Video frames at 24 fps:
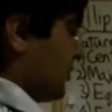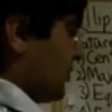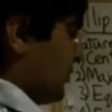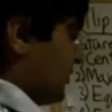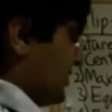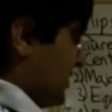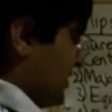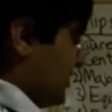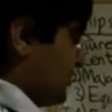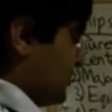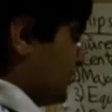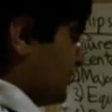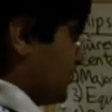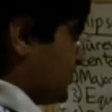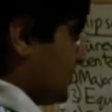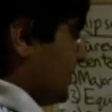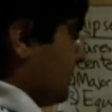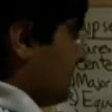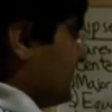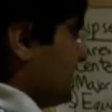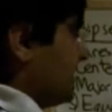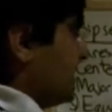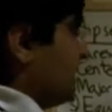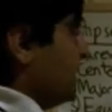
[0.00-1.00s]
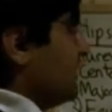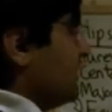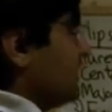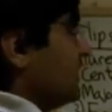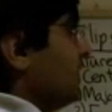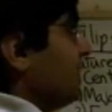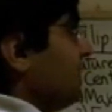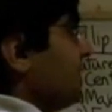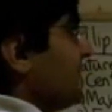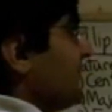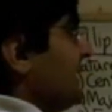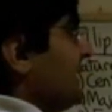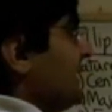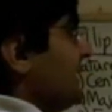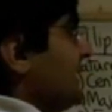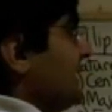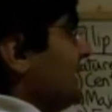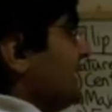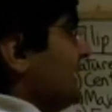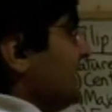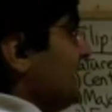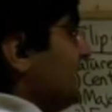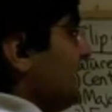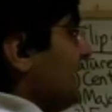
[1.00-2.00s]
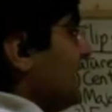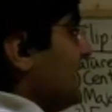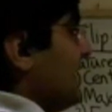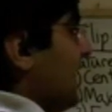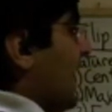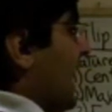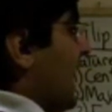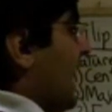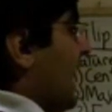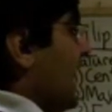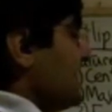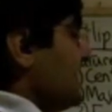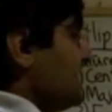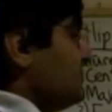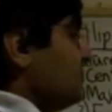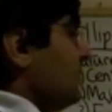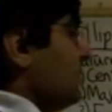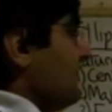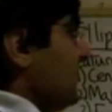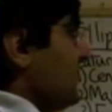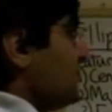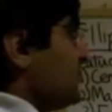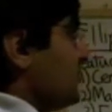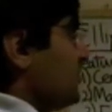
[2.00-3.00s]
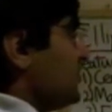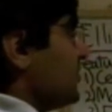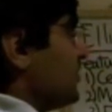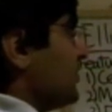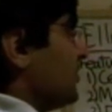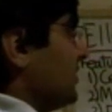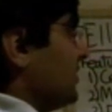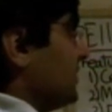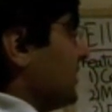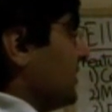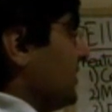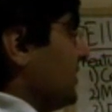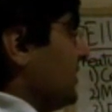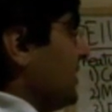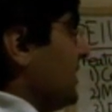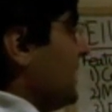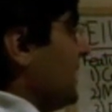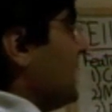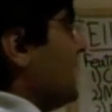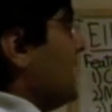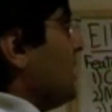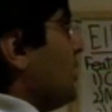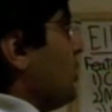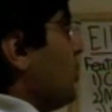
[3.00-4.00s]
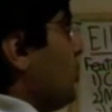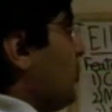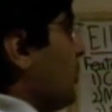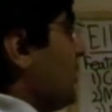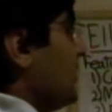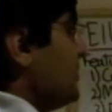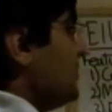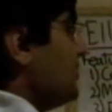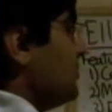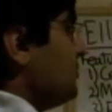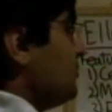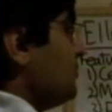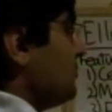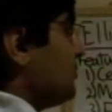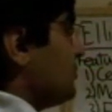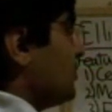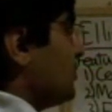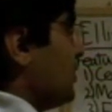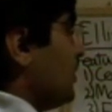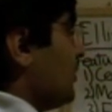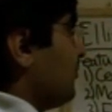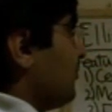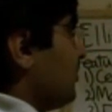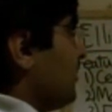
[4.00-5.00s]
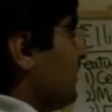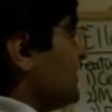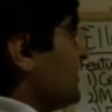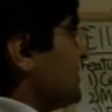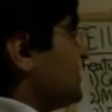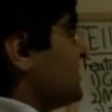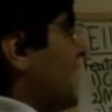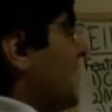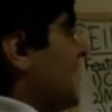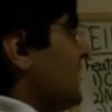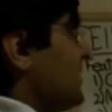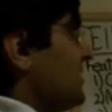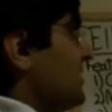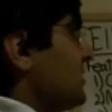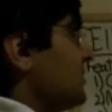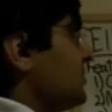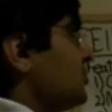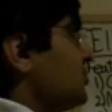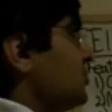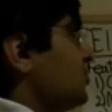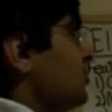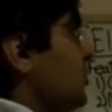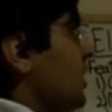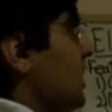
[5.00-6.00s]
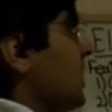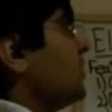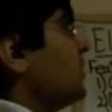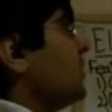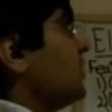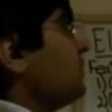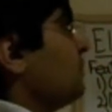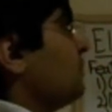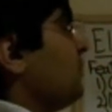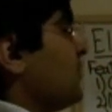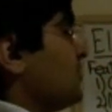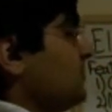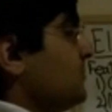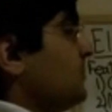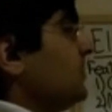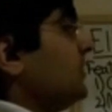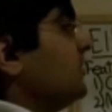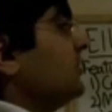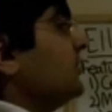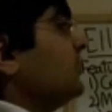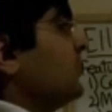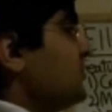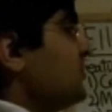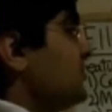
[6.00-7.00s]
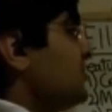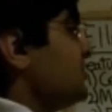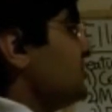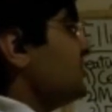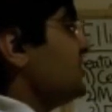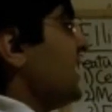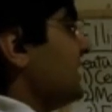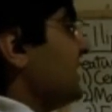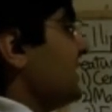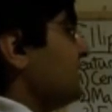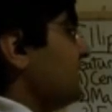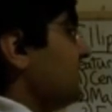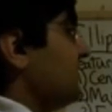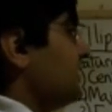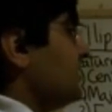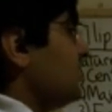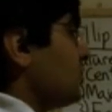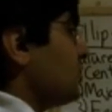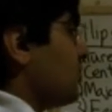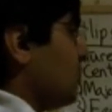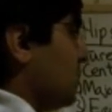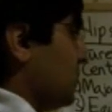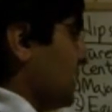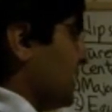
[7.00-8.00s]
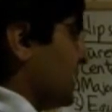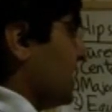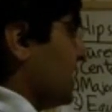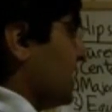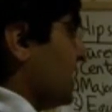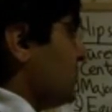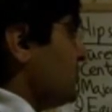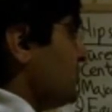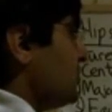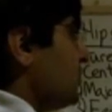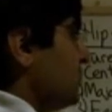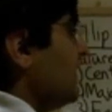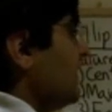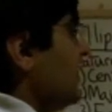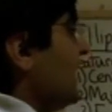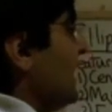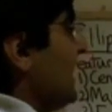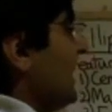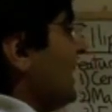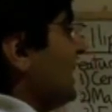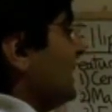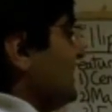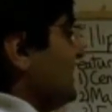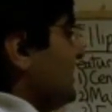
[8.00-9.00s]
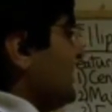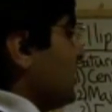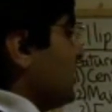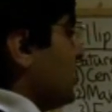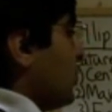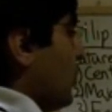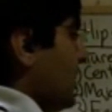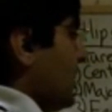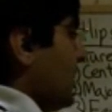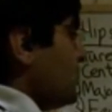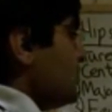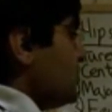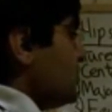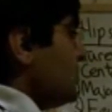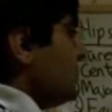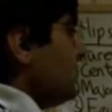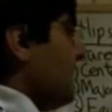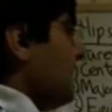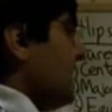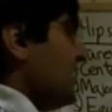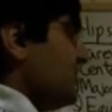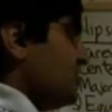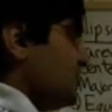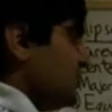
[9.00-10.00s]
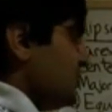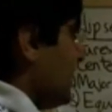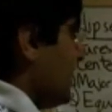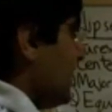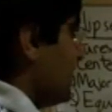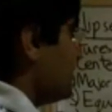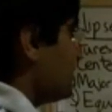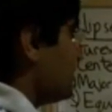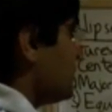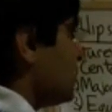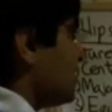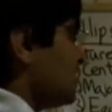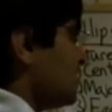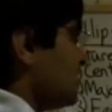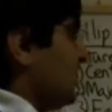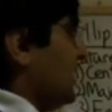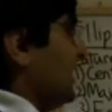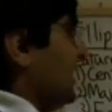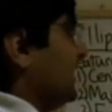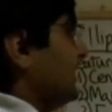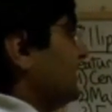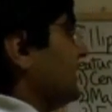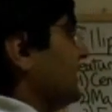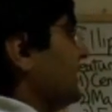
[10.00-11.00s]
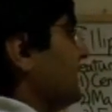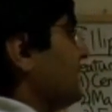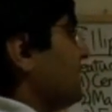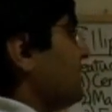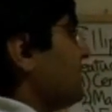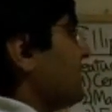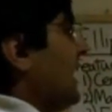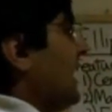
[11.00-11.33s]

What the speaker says: draw your attention to something here. As we mentioned earlier, when you go from a standard to a possible non-standard conic section, the equation may change slightly.